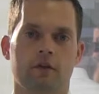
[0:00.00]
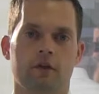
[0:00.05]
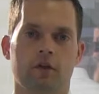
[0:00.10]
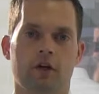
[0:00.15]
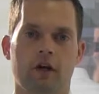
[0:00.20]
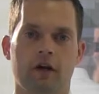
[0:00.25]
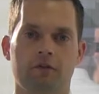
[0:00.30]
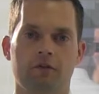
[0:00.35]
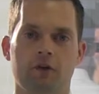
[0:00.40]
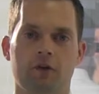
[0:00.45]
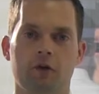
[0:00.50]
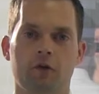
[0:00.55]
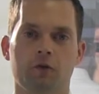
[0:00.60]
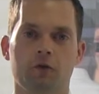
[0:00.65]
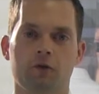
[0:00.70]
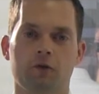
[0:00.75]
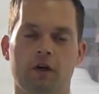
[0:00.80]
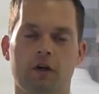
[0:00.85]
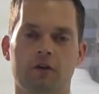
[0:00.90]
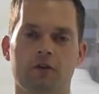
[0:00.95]
Good
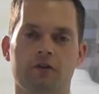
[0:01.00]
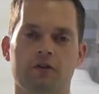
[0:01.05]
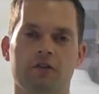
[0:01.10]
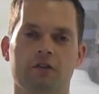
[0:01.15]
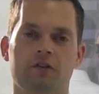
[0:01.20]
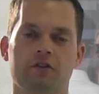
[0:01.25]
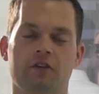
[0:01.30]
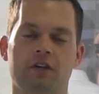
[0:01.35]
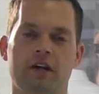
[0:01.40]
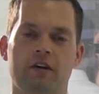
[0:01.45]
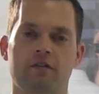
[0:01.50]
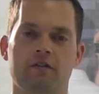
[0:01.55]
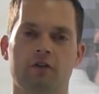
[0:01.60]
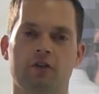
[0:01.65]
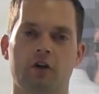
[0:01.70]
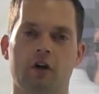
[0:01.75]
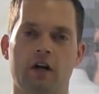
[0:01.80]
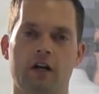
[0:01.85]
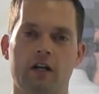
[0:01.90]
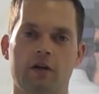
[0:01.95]
afternoon, traders. This is
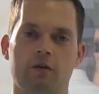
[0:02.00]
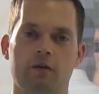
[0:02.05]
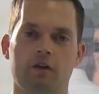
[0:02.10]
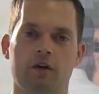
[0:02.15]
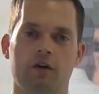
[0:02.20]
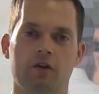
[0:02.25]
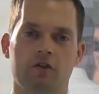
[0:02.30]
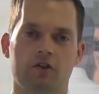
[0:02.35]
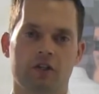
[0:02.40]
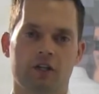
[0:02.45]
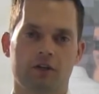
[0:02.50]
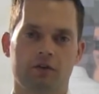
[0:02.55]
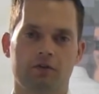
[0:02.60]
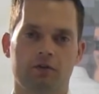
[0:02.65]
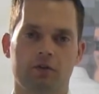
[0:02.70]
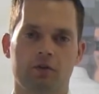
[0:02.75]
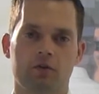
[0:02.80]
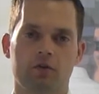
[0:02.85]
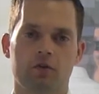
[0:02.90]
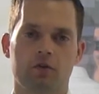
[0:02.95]
Kevin Craney with RJO
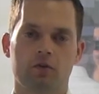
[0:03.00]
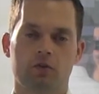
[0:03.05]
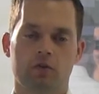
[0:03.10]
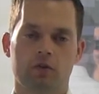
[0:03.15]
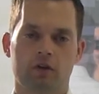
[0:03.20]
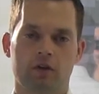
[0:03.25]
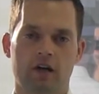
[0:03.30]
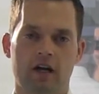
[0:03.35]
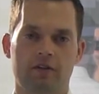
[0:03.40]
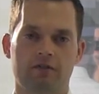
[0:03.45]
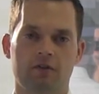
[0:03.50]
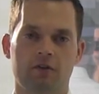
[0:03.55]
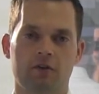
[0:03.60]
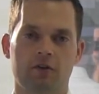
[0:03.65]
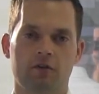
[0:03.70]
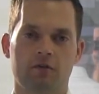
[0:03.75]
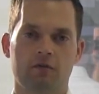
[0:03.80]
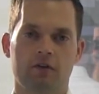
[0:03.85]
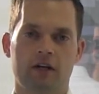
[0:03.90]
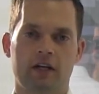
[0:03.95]
Futures with your
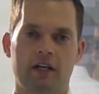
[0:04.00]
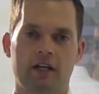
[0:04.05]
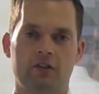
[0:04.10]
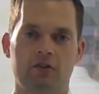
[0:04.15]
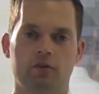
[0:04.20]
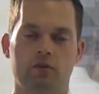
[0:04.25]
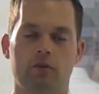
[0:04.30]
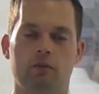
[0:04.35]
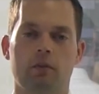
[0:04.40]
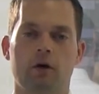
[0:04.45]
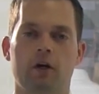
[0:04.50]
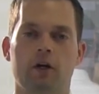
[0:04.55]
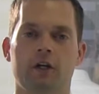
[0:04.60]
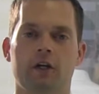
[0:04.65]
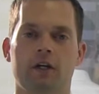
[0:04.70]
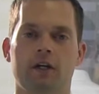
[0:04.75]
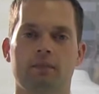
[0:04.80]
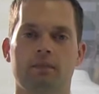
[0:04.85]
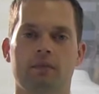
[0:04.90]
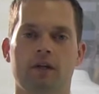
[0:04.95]
afternoon financial
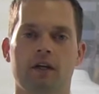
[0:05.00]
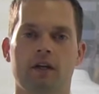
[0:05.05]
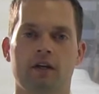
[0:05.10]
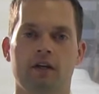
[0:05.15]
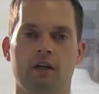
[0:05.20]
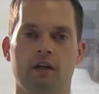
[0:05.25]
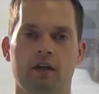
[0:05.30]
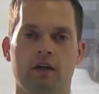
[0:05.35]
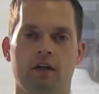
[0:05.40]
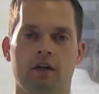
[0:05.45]
market update.